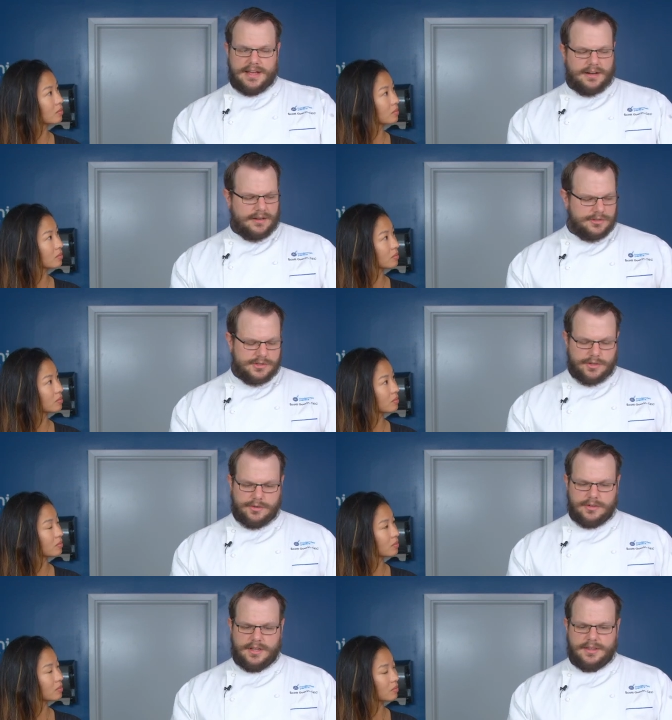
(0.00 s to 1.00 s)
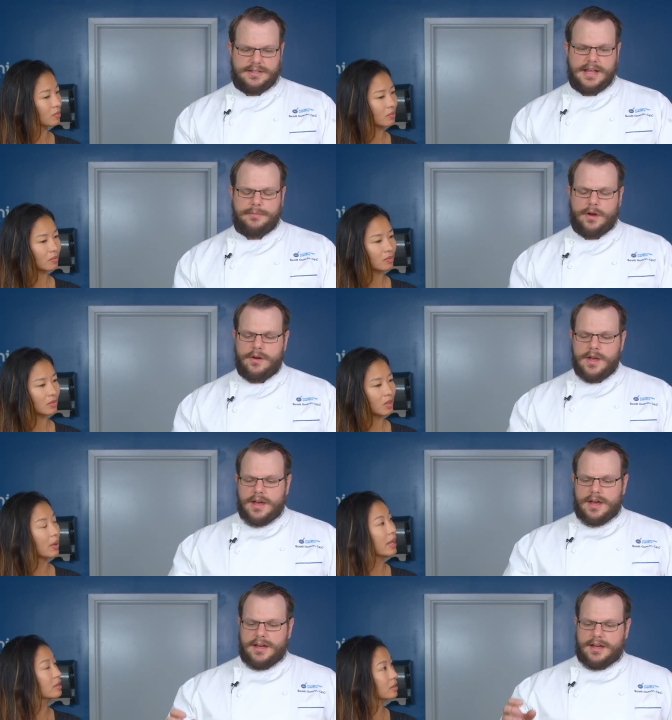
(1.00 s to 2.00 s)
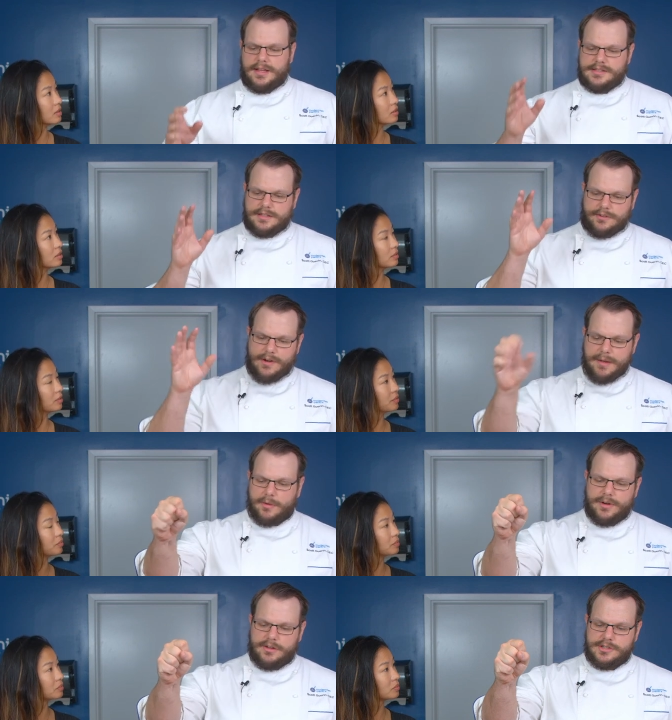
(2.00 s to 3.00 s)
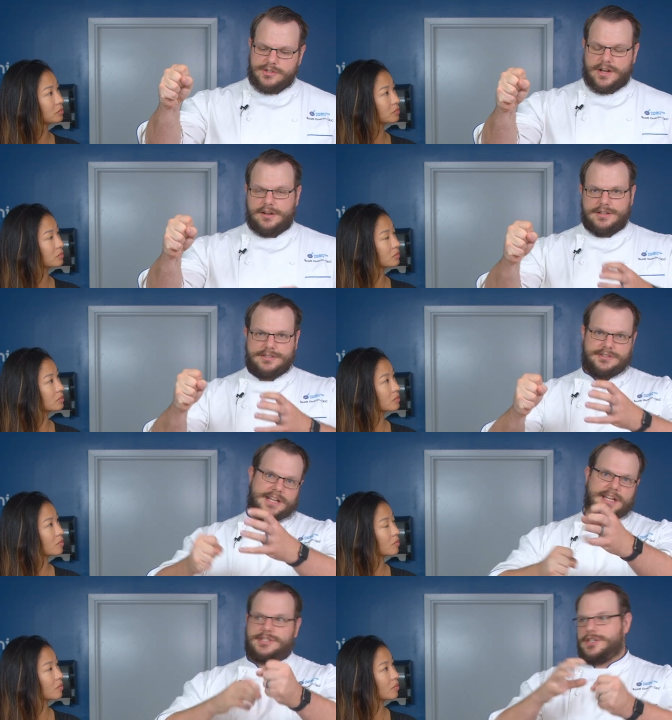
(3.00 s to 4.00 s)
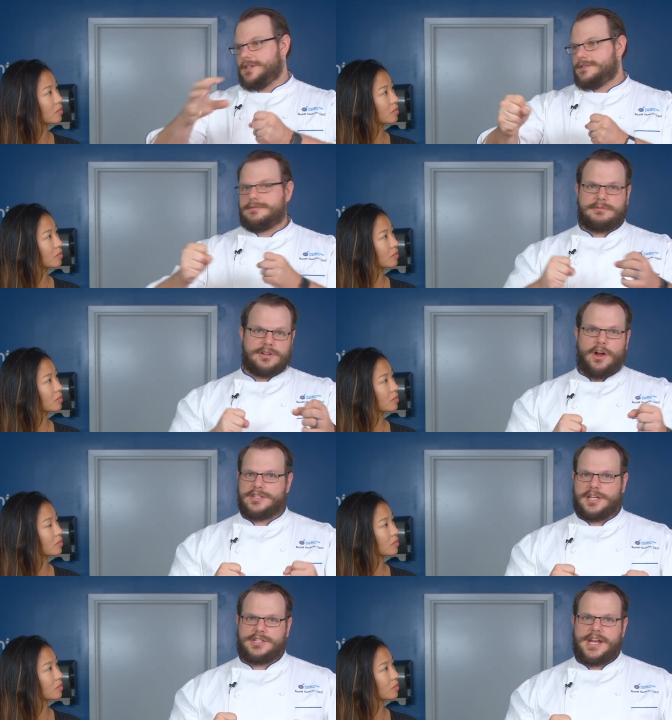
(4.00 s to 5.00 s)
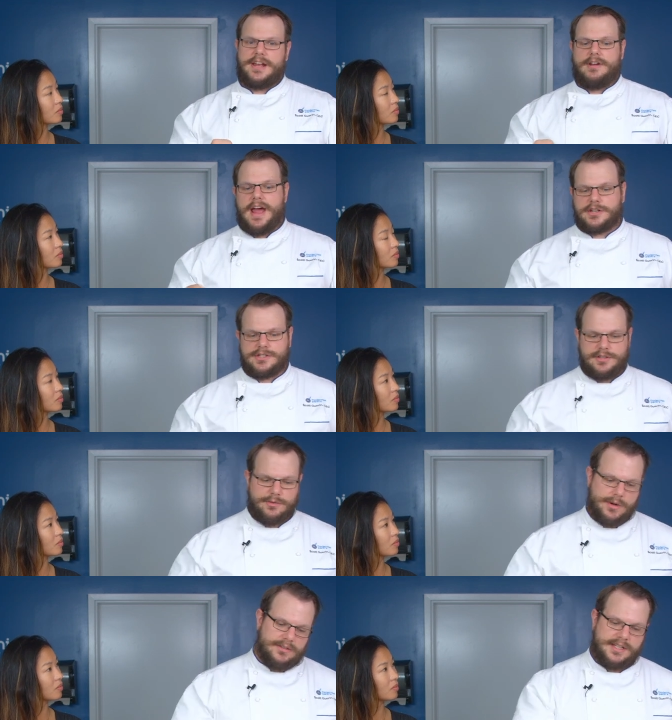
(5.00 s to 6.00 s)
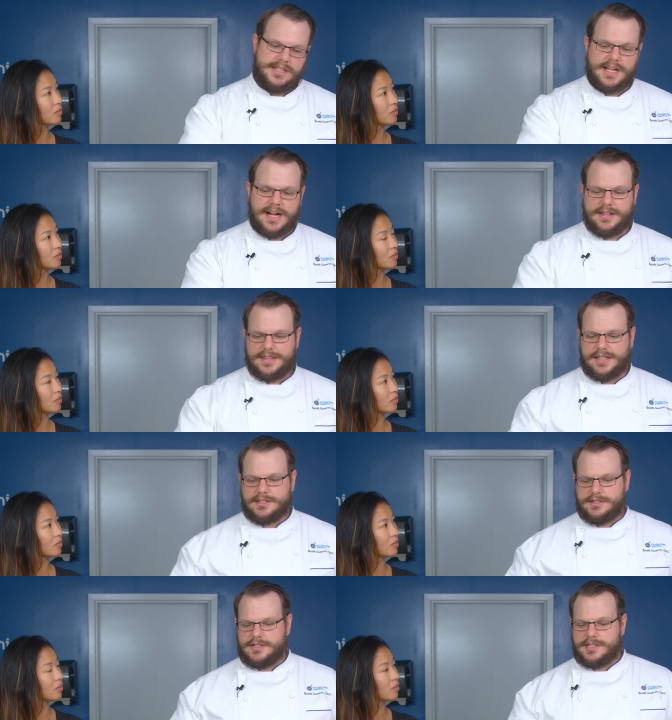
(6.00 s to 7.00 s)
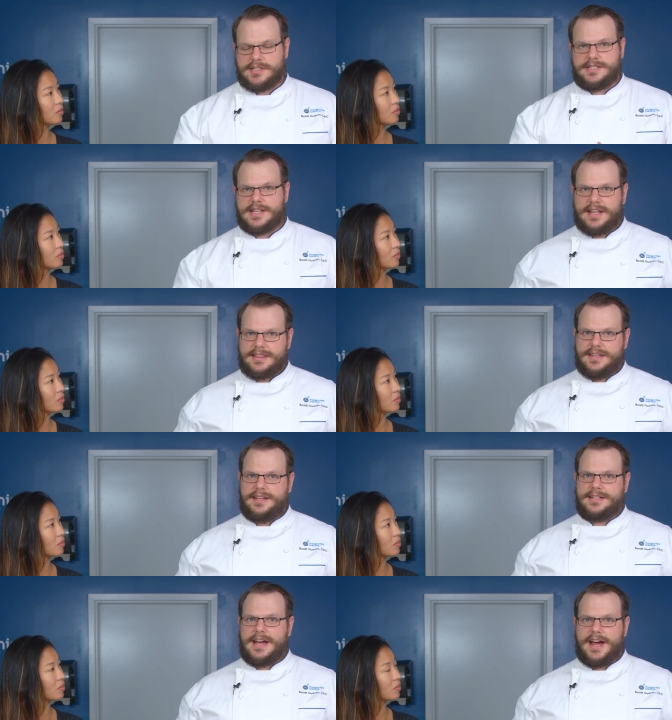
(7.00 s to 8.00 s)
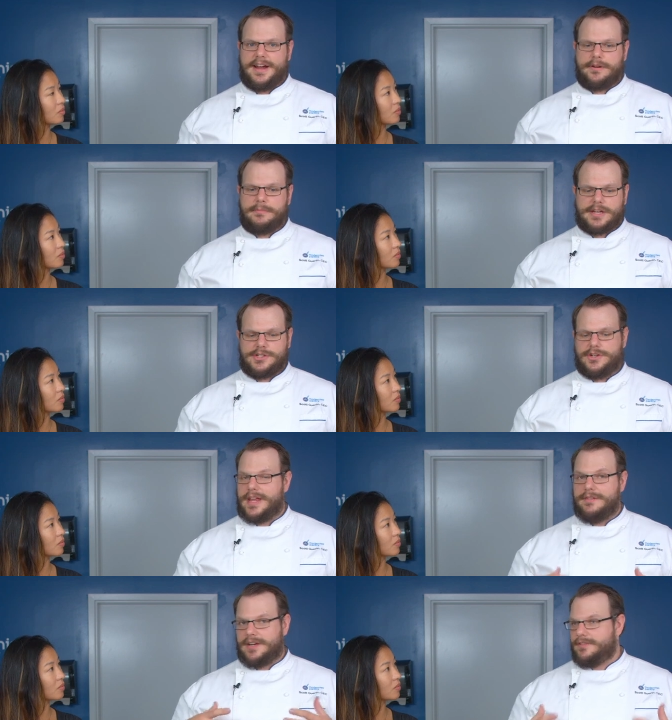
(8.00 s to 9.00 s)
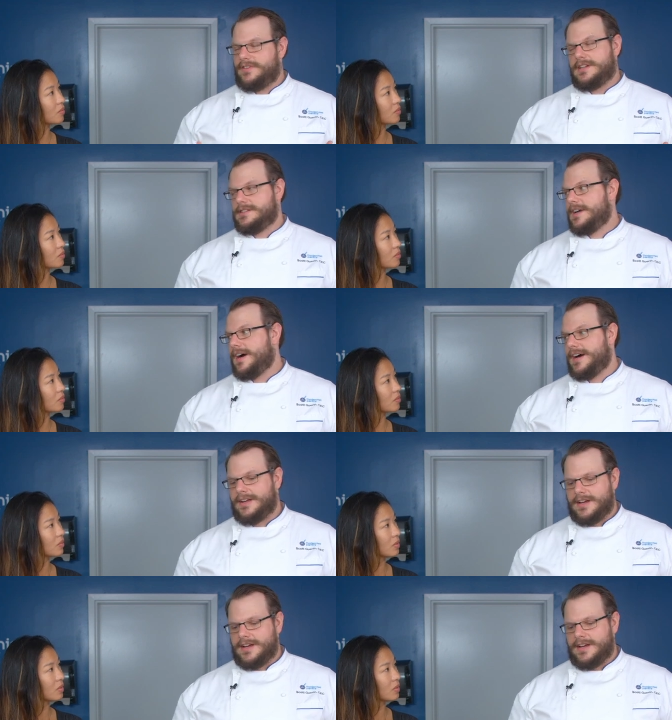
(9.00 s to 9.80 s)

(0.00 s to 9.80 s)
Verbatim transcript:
Speaker 1: that, and I'll show you in the demo. Okay. Uh, it's grabbing one of those stray crystals, and it's just causing a chain reaction throughout the entire thing to just set the entire mixture, even if it is hot.